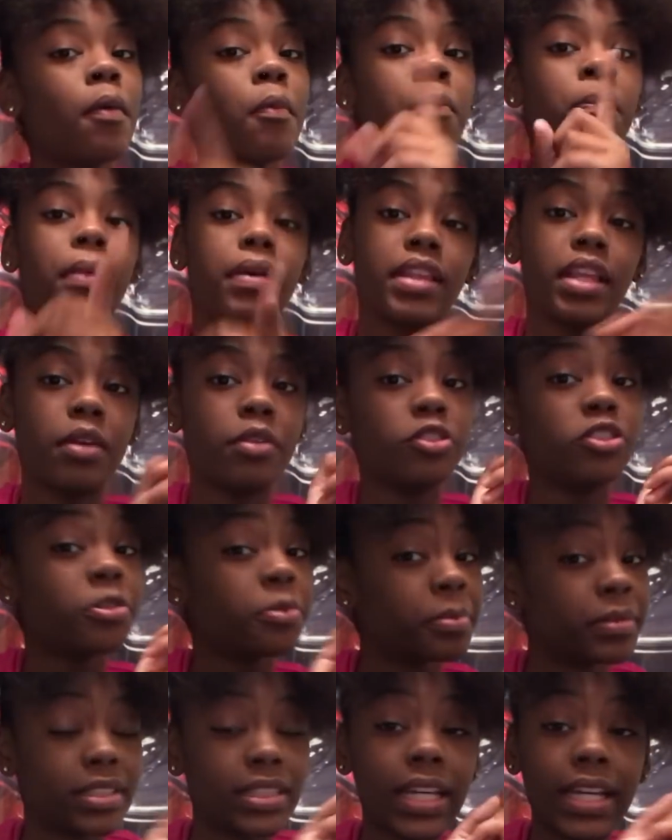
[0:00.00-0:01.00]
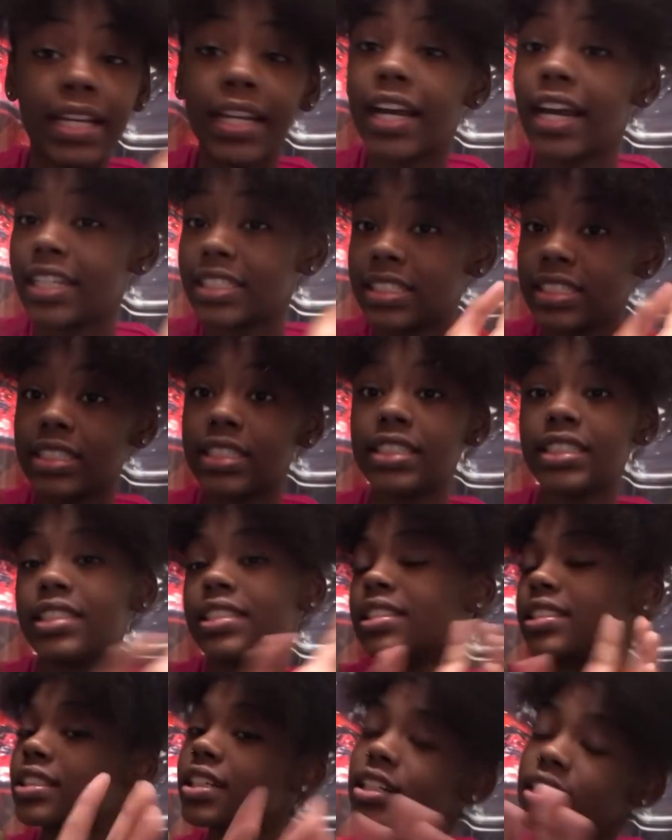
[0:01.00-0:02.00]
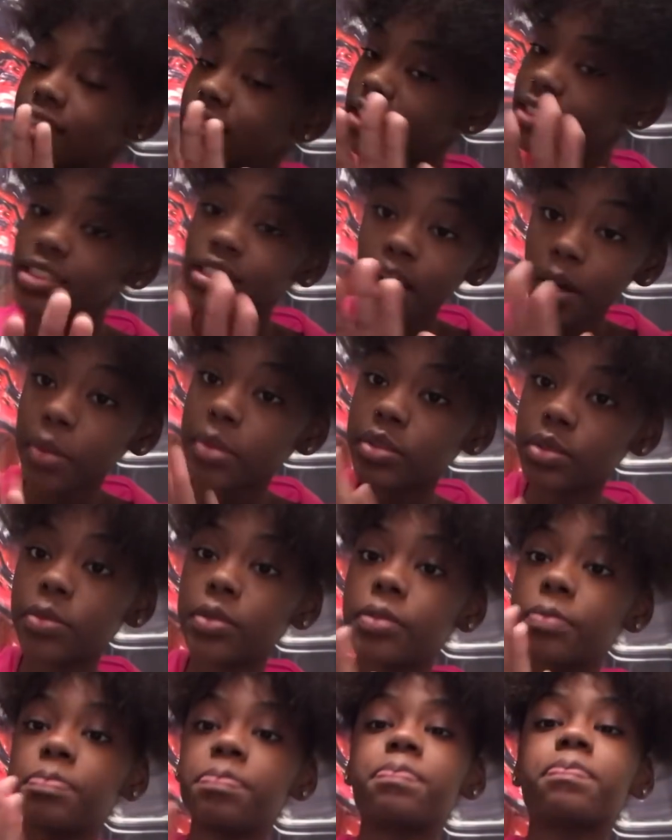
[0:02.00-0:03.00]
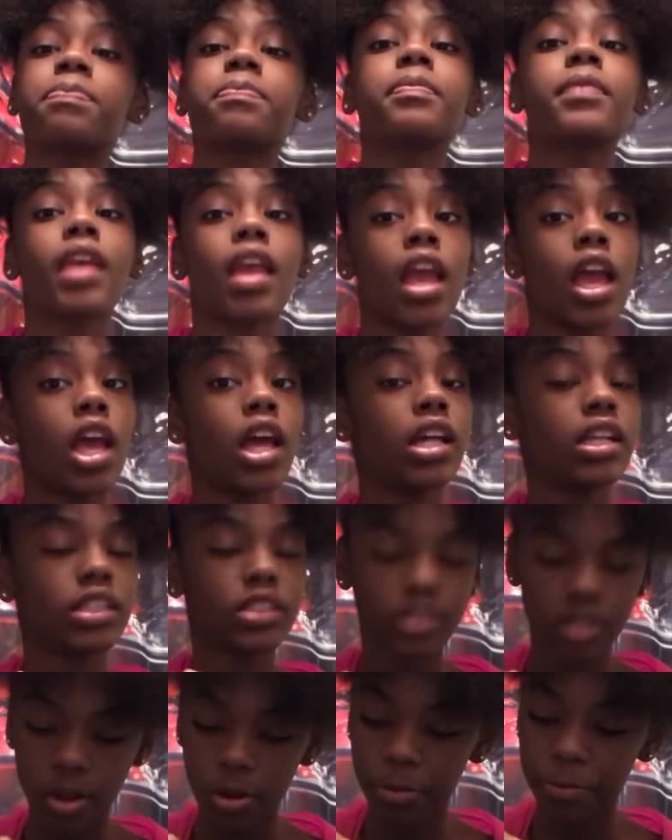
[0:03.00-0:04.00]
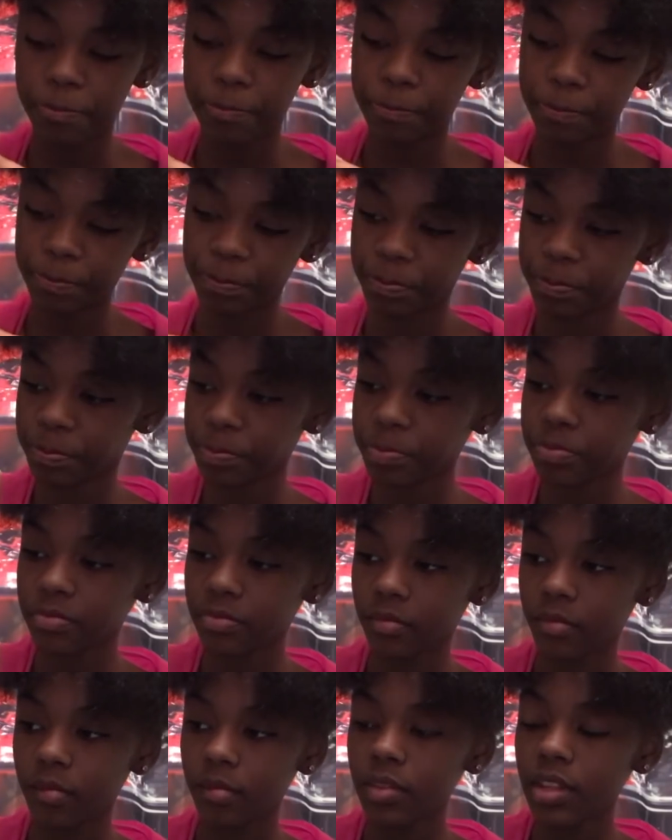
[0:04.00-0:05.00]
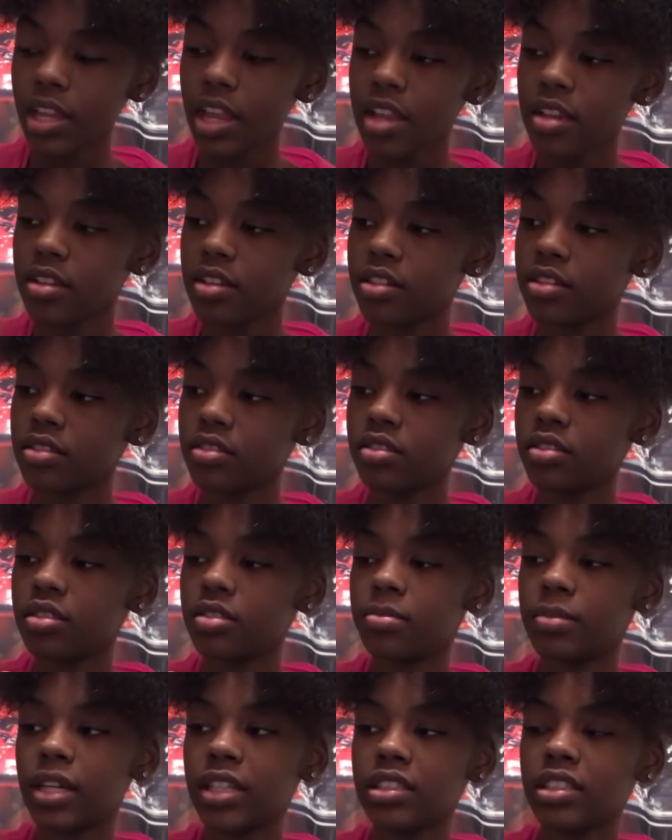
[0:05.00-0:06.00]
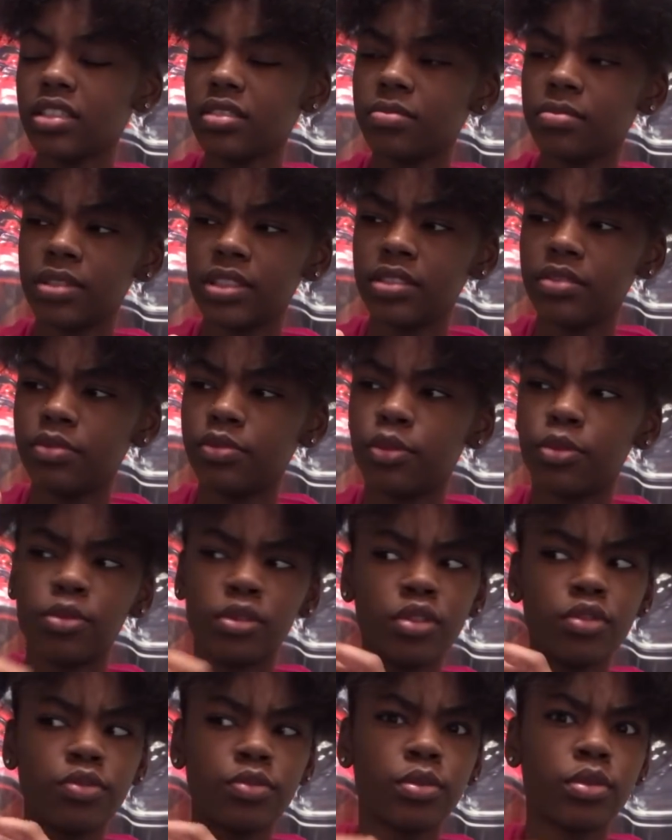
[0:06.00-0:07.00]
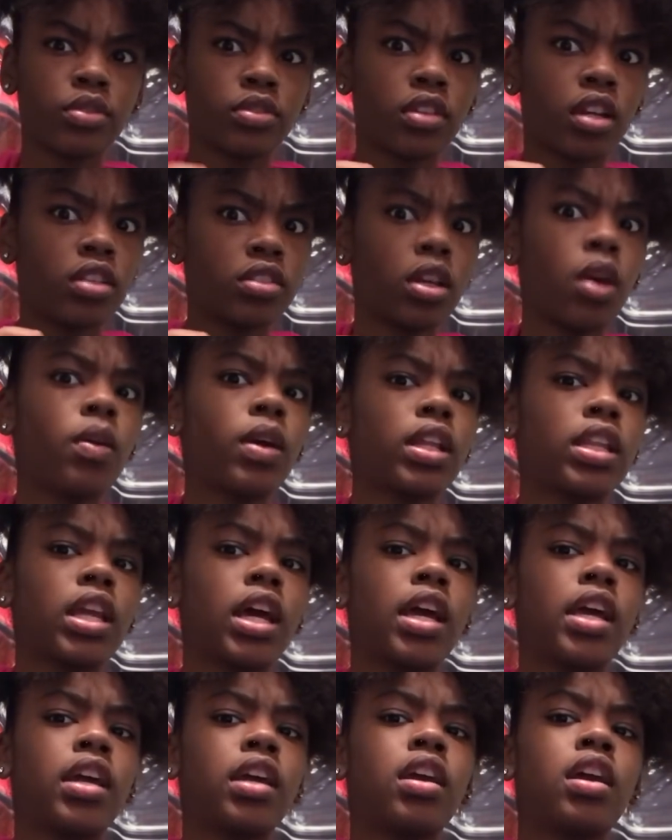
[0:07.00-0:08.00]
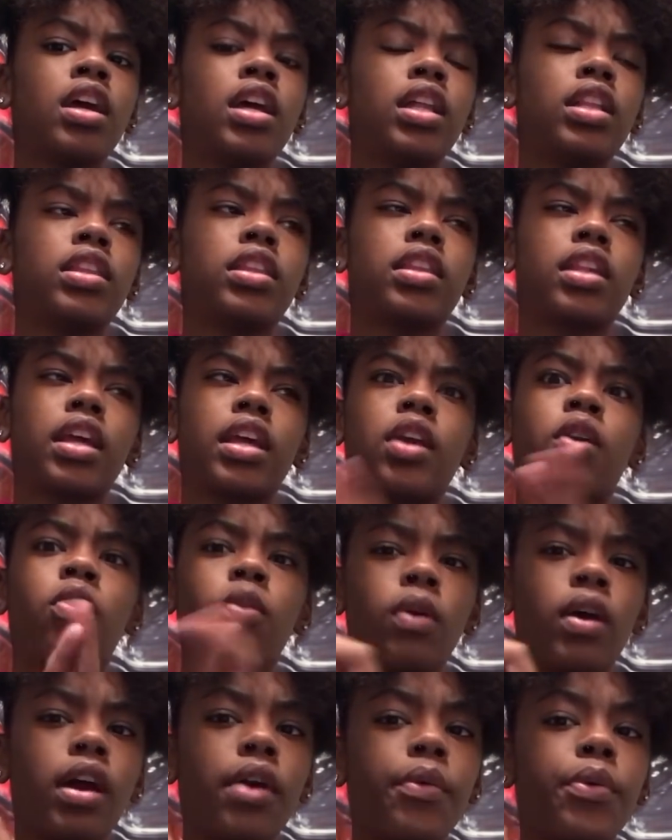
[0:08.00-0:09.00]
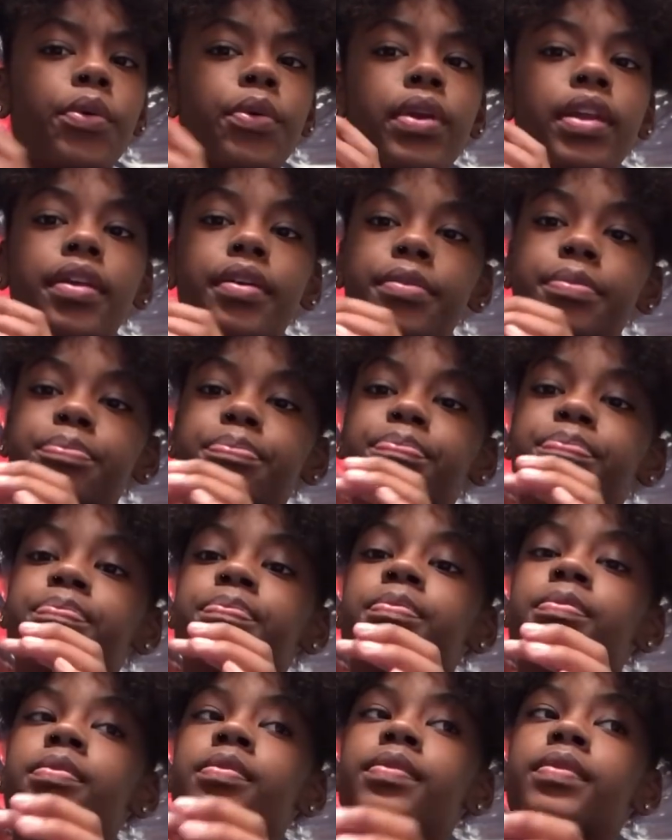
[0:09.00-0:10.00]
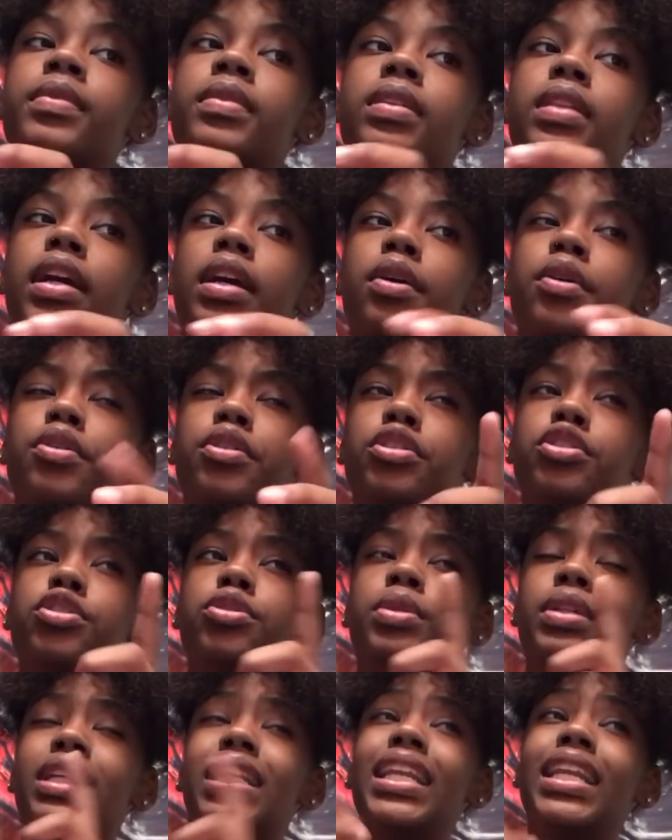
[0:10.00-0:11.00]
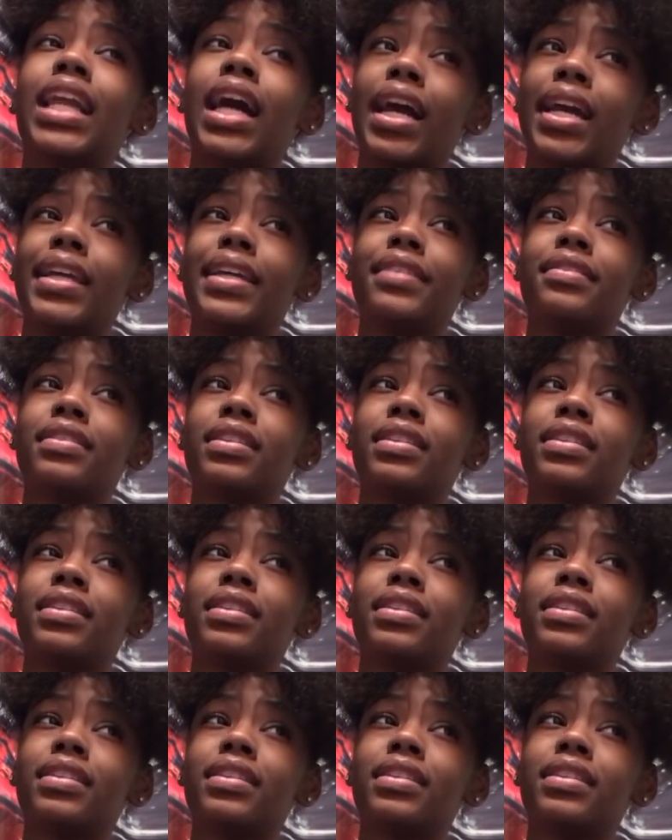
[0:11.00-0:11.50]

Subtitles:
But that was a mistake. I should have just talked to him. So, I think we for real started talking like going out like on the 29th.